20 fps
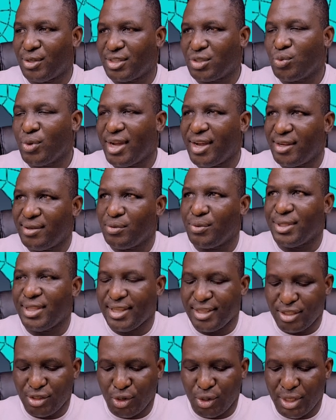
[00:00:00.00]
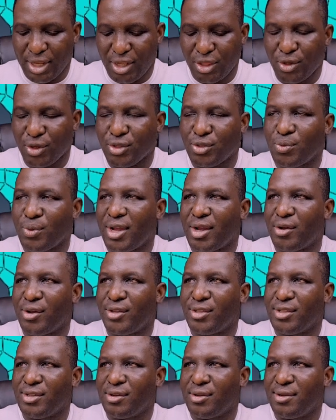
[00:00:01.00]
as well, with these corner nodes, we are
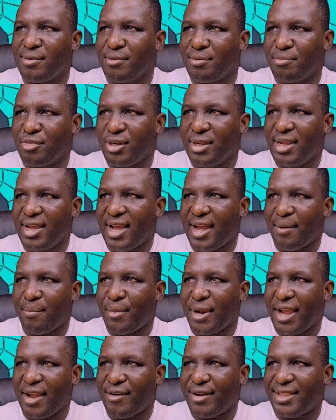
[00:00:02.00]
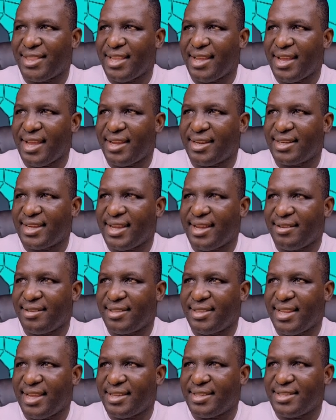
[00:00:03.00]
going to apply our
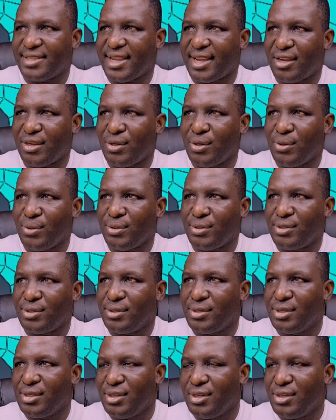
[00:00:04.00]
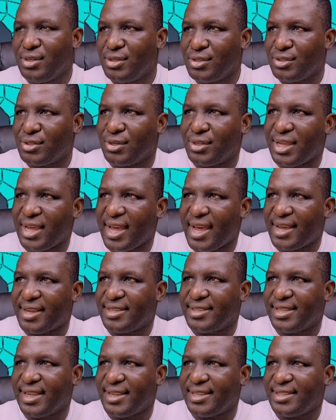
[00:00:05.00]
extensile load. So the
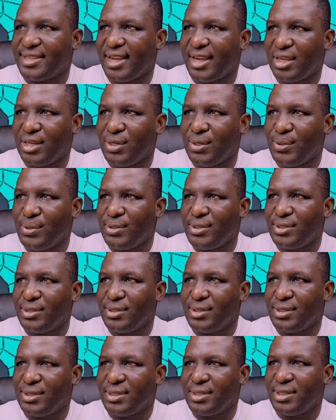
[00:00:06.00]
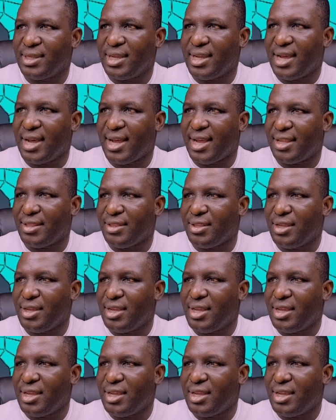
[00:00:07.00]
extensile load, and